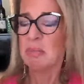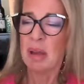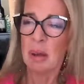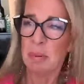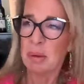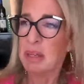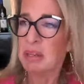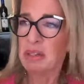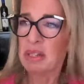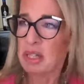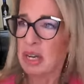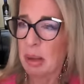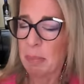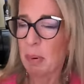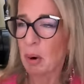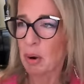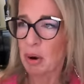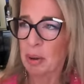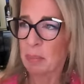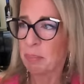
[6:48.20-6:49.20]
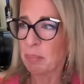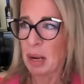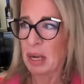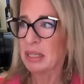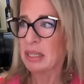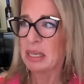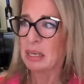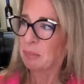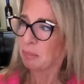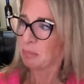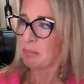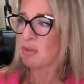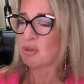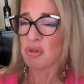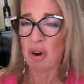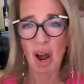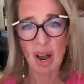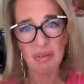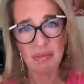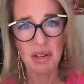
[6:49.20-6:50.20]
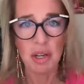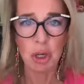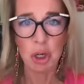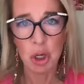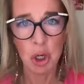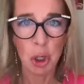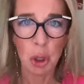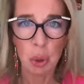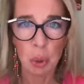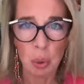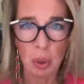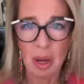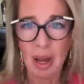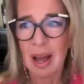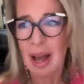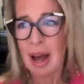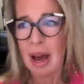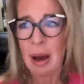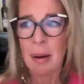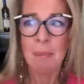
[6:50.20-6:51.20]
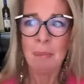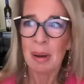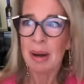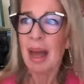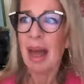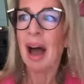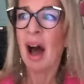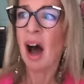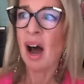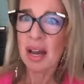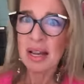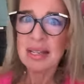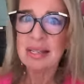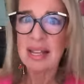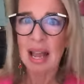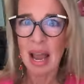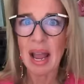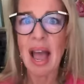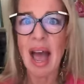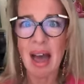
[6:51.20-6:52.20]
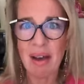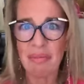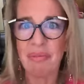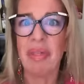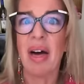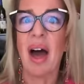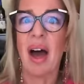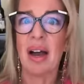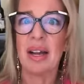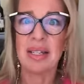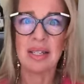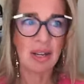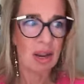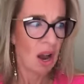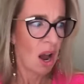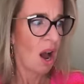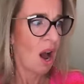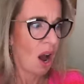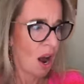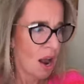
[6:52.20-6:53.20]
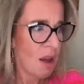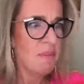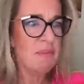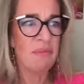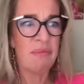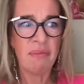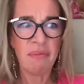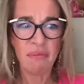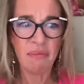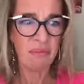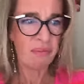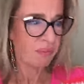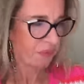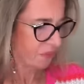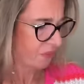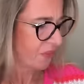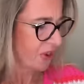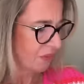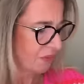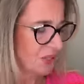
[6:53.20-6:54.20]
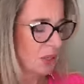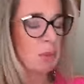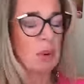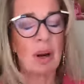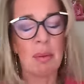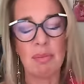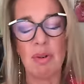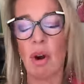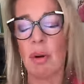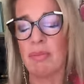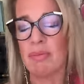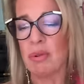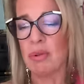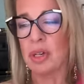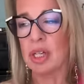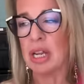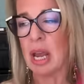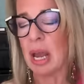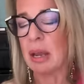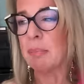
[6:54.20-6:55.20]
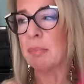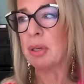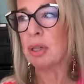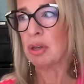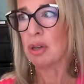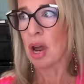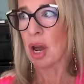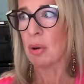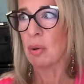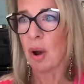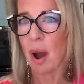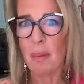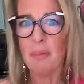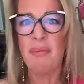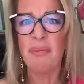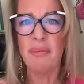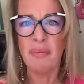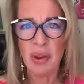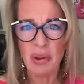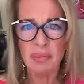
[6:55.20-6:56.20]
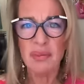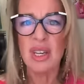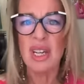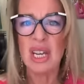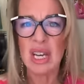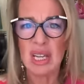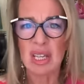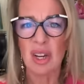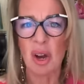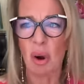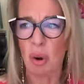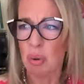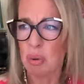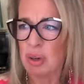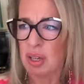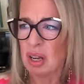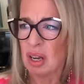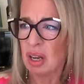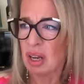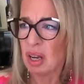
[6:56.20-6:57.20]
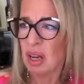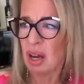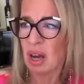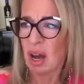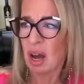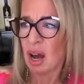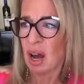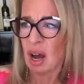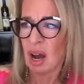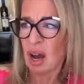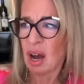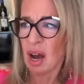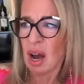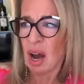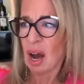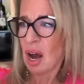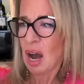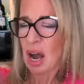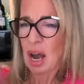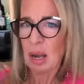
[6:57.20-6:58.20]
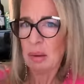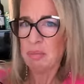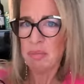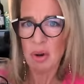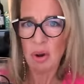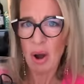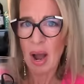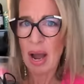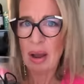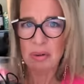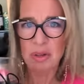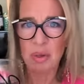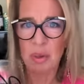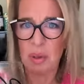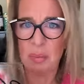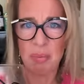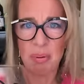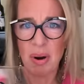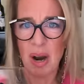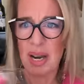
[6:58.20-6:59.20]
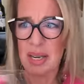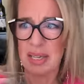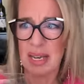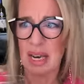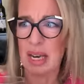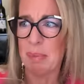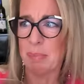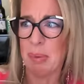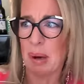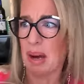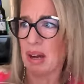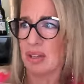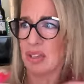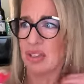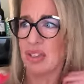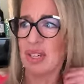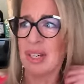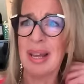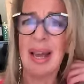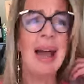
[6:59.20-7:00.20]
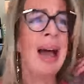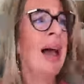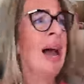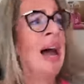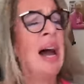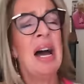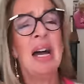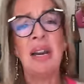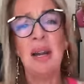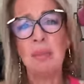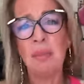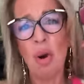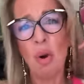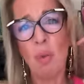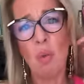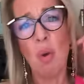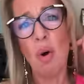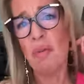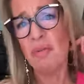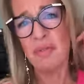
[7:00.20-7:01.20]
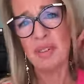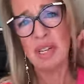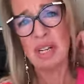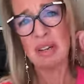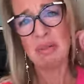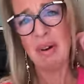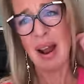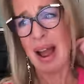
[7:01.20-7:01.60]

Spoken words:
maybe slip on a bloody driving shoe. But I say, F that. I am 50, well, I'm not, I'm 48, but you know, I'm 50 years old. I'm not out to impress any bastard. And I'm not wafting